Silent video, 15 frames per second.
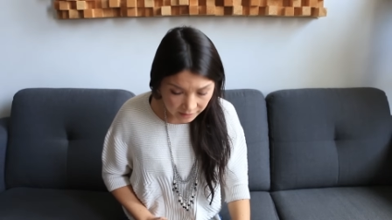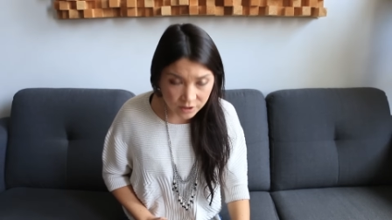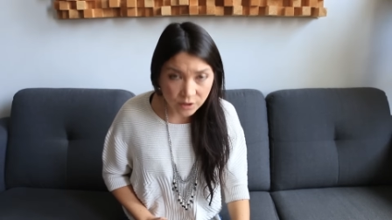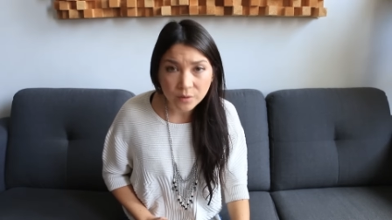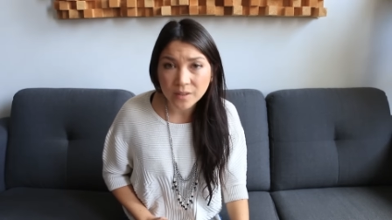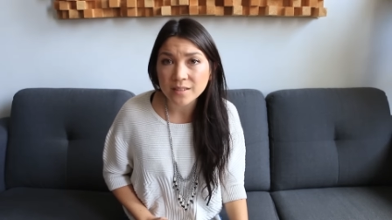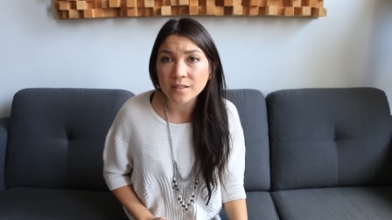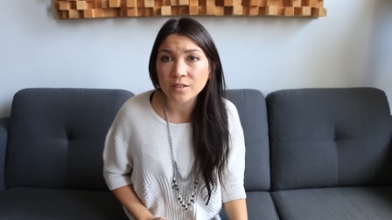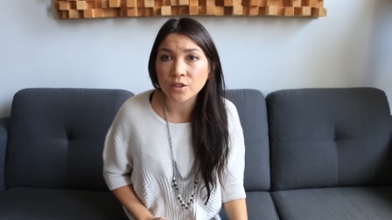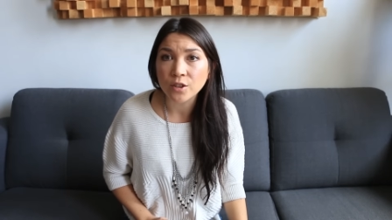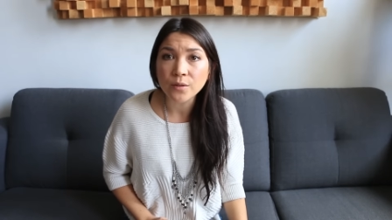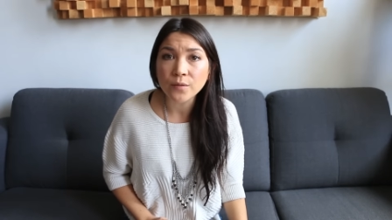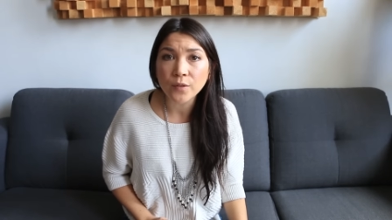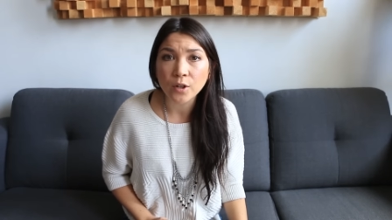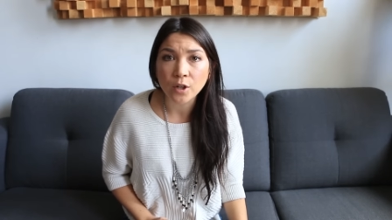And so this is
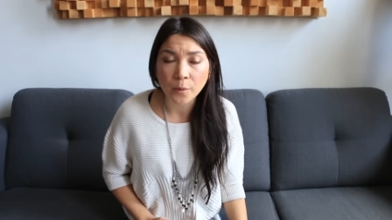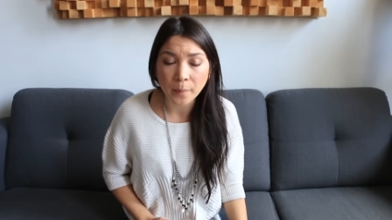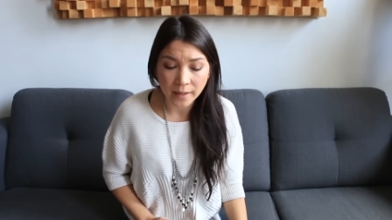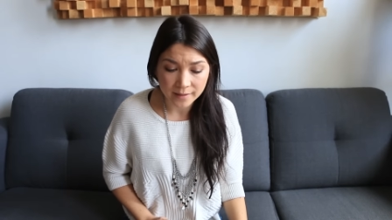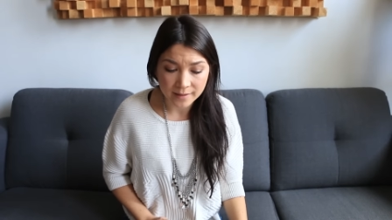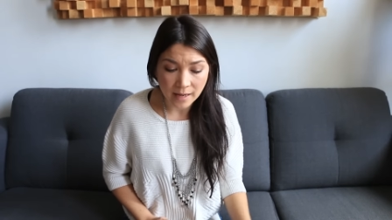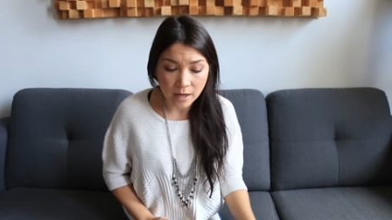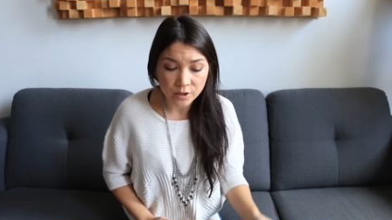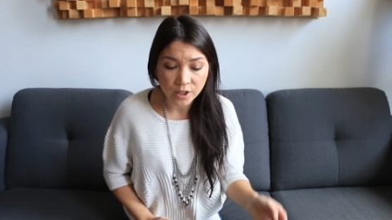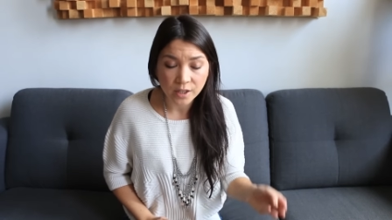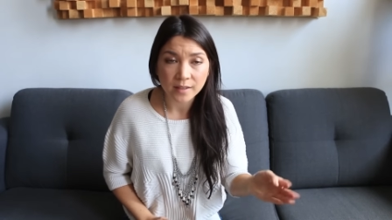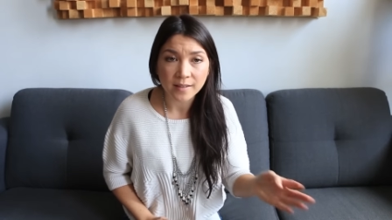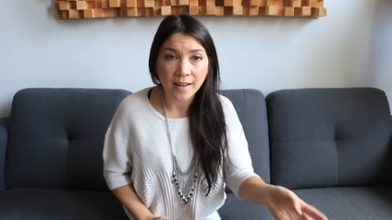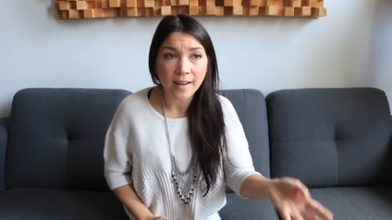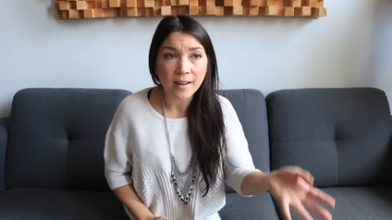good for her because now she
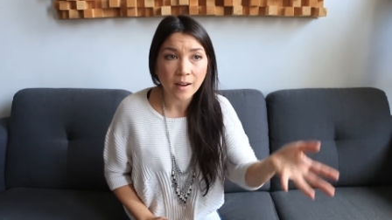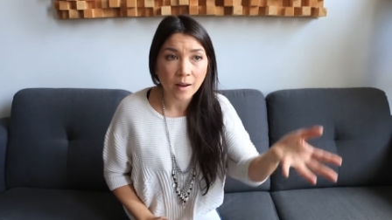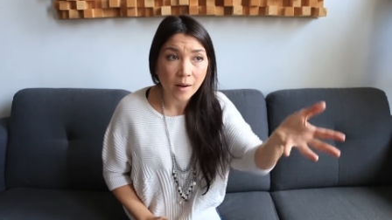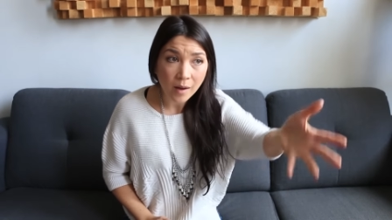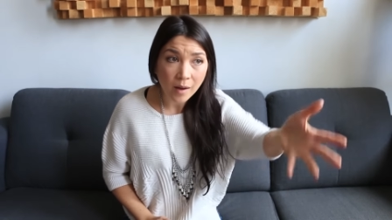can take